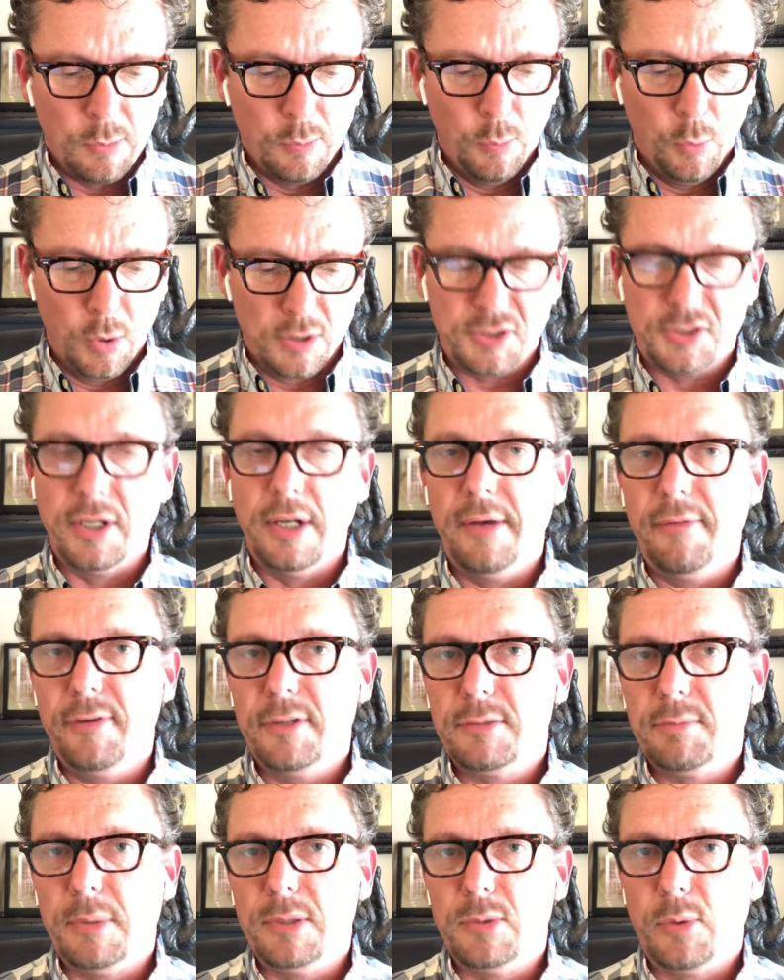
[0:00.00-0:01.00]
What's the
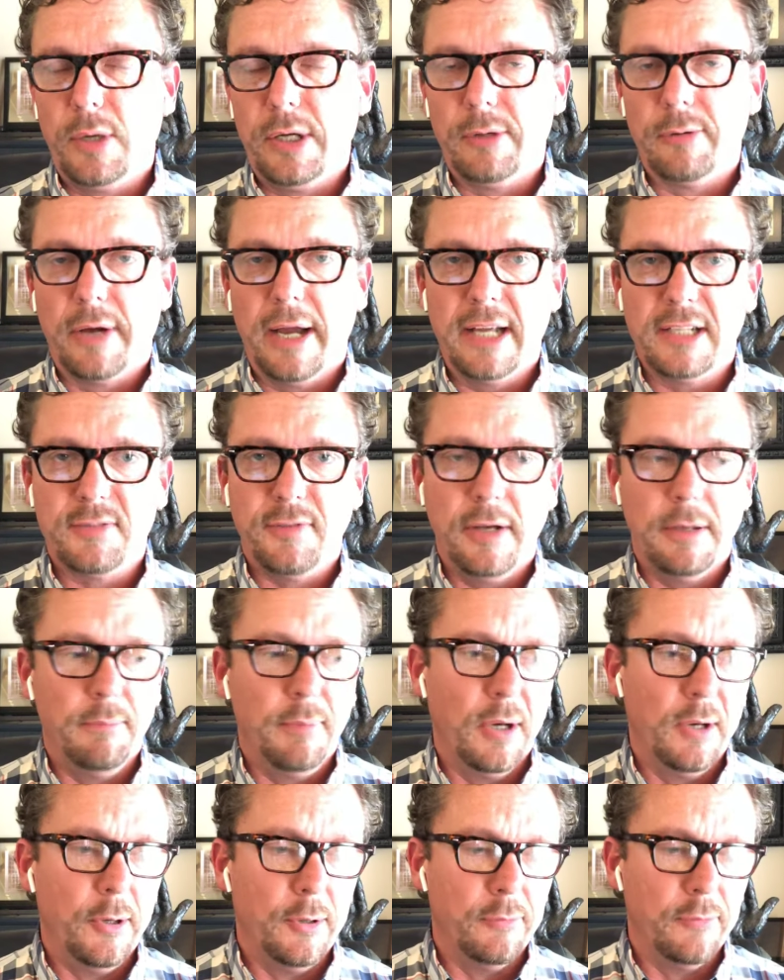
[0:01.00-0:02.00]
difference between grass-fed
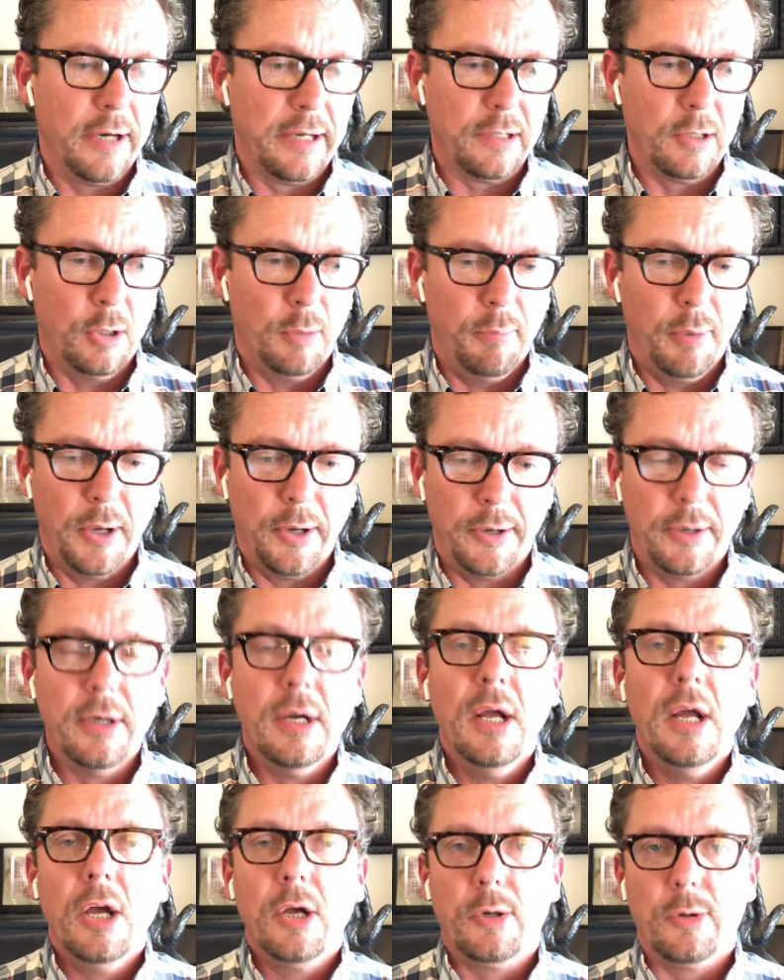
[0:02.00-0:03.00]
butter and regular butter?
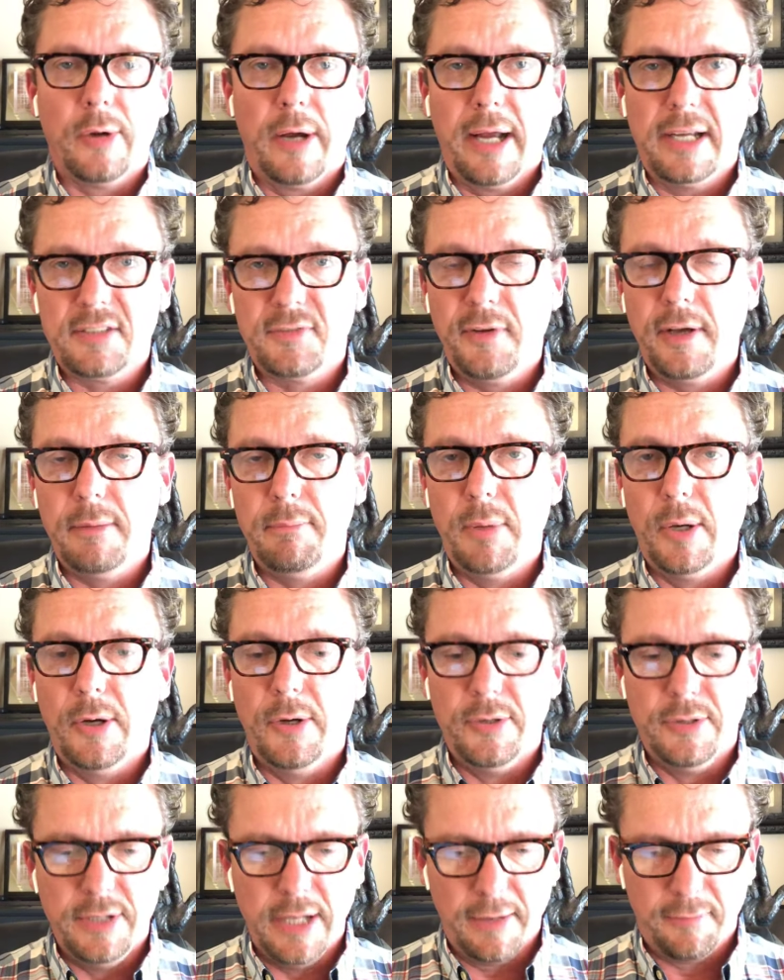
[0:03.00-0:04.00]
Grass-fed
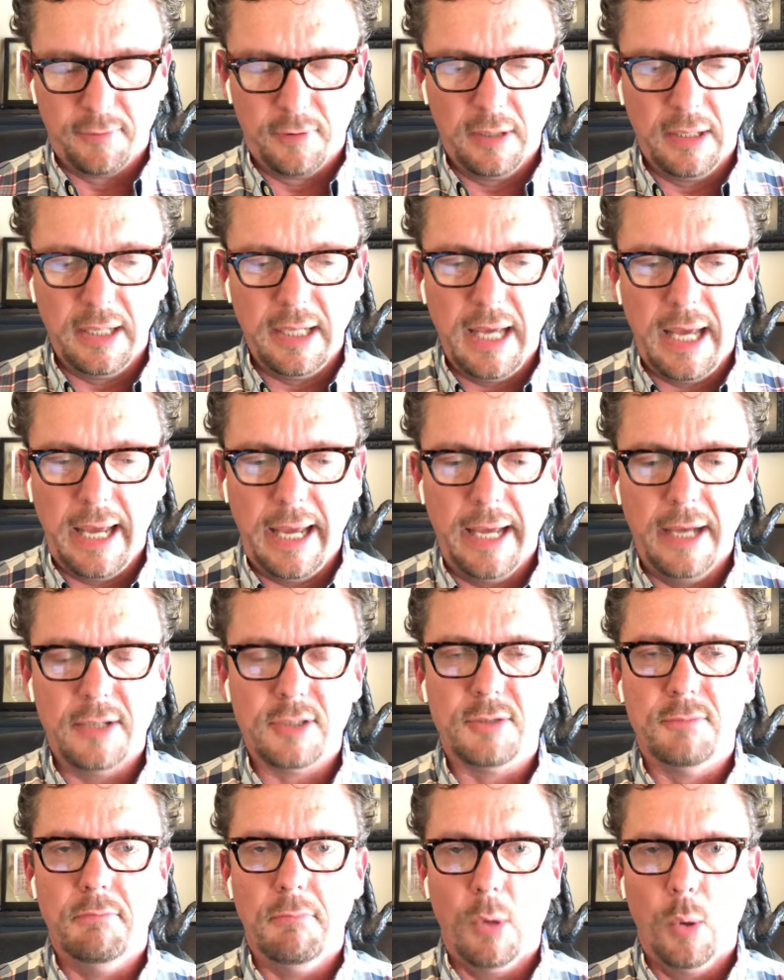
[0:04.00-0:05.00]
butter definitely
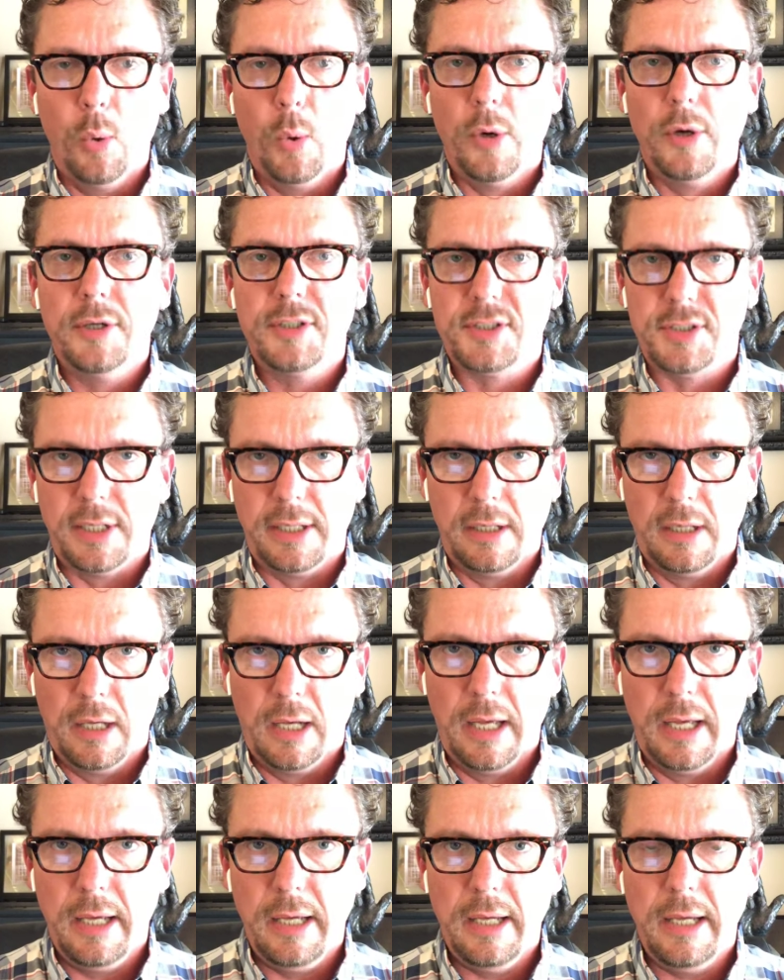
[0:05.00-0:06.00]
has more
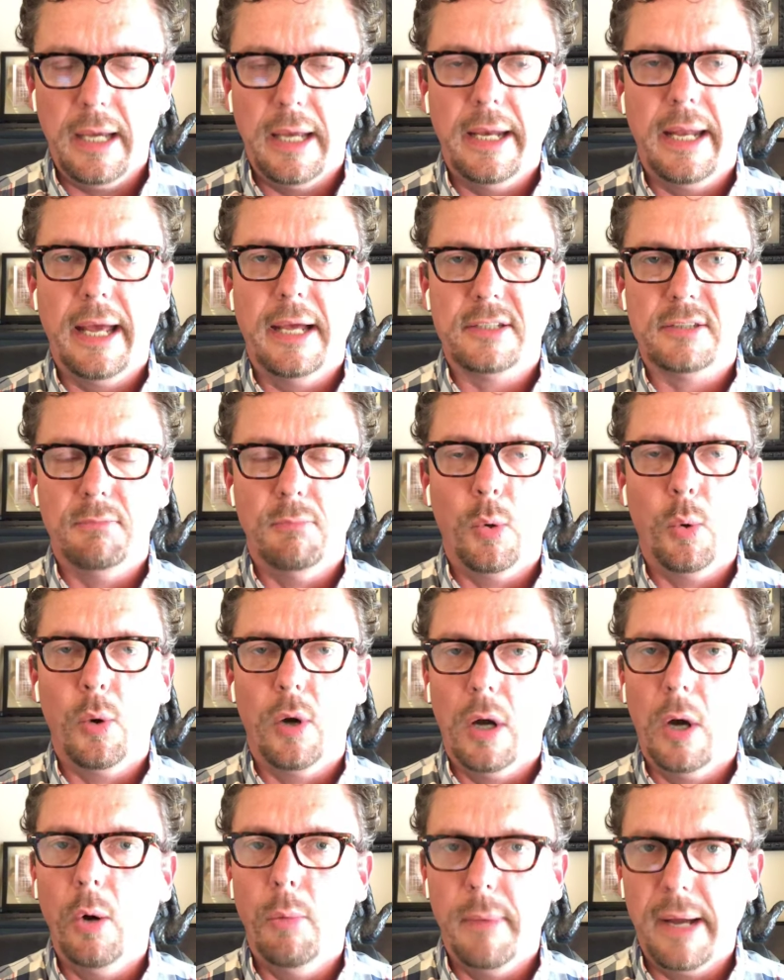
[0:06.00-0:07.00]
CLA, it has
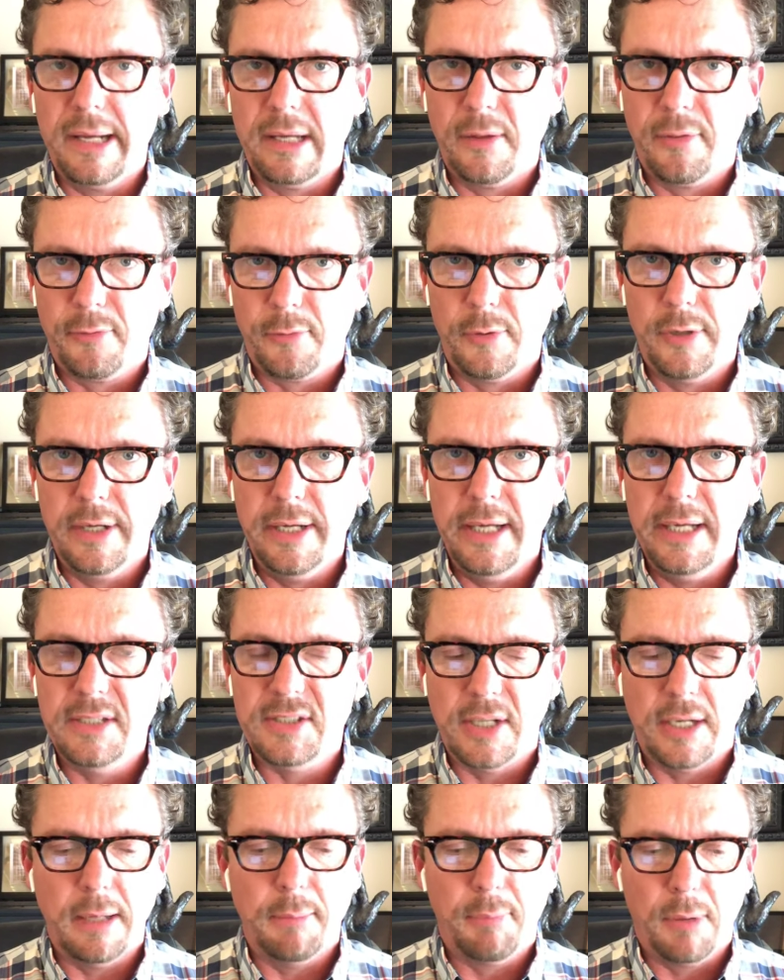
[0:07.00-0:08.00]
more
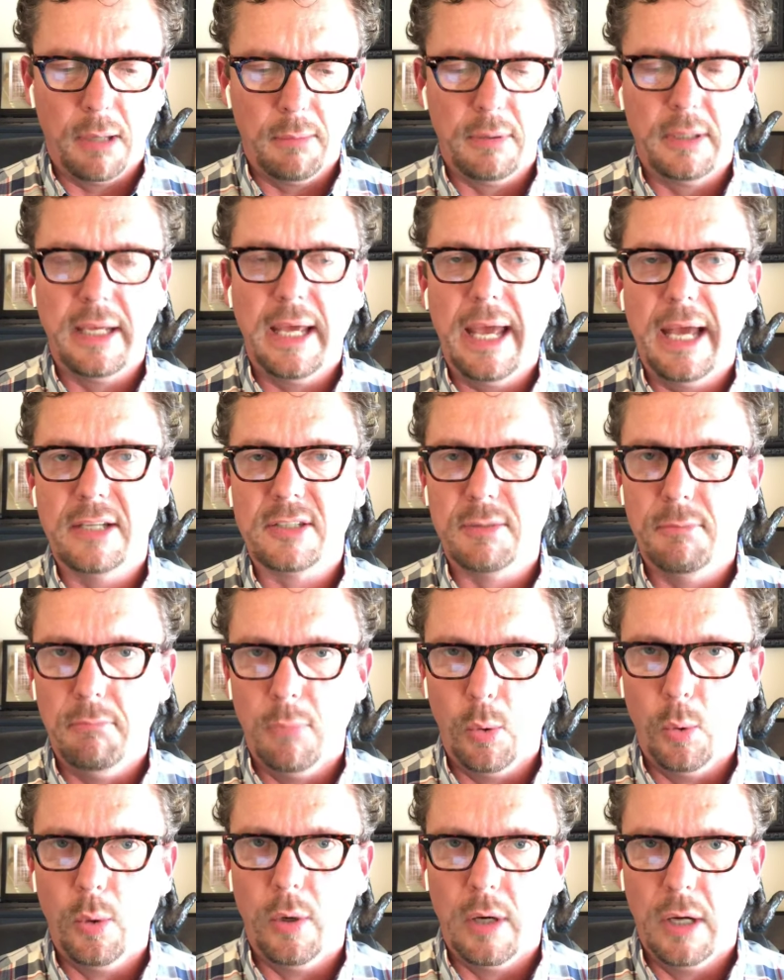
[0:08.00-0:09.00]
omega-3s and it probably has
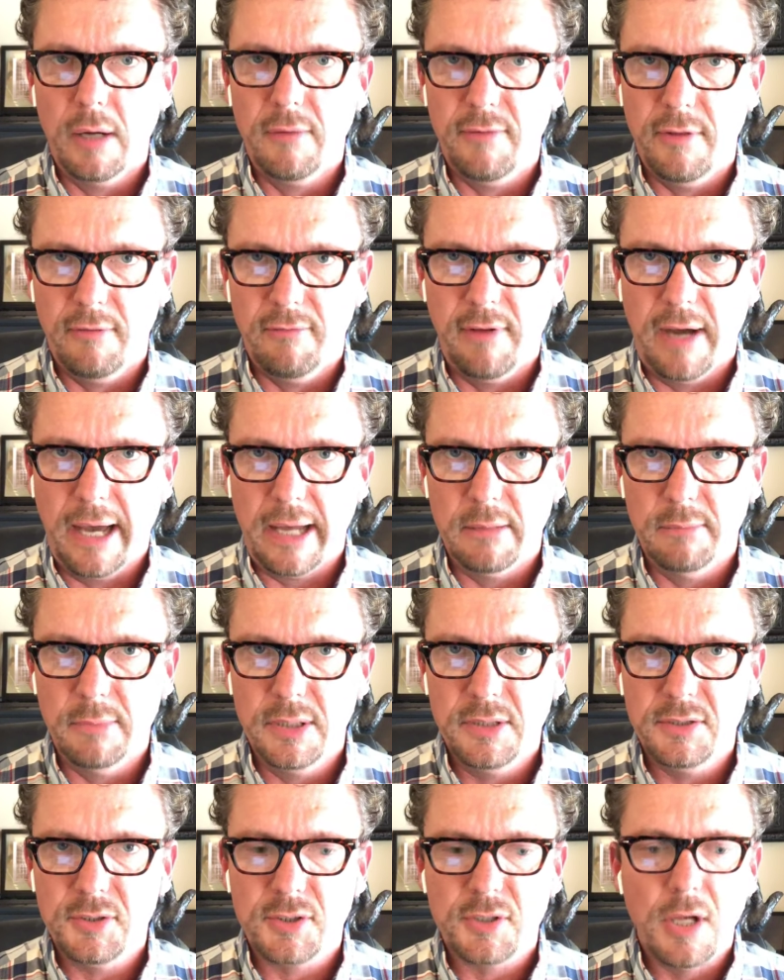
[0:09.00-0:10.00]
more of the
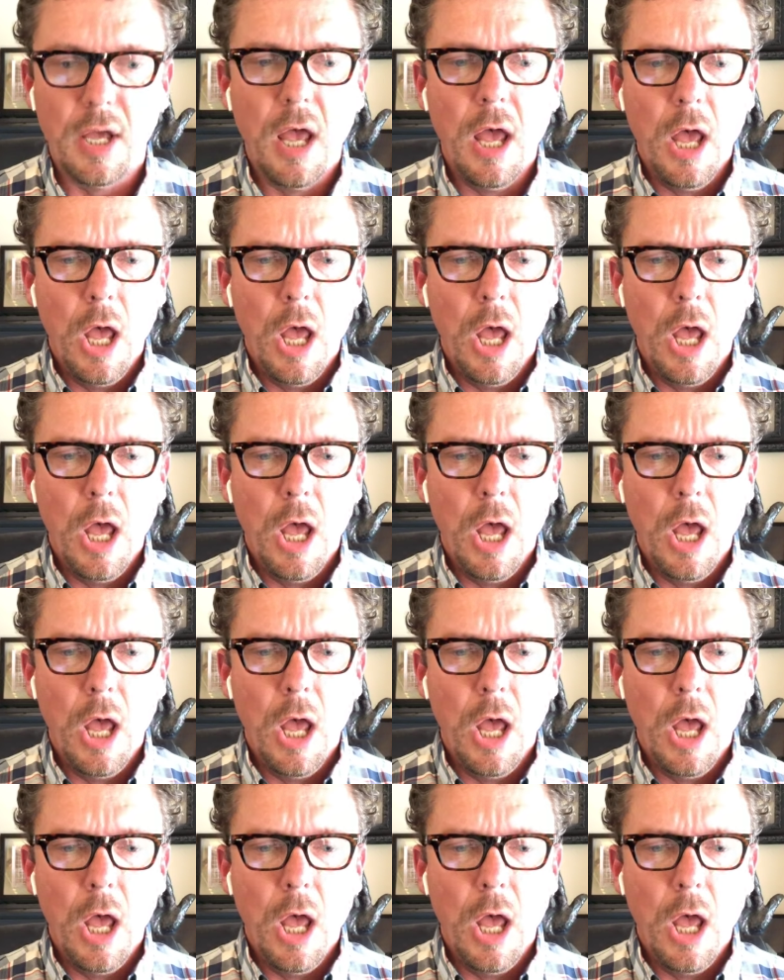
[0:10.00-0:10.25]
vitamins,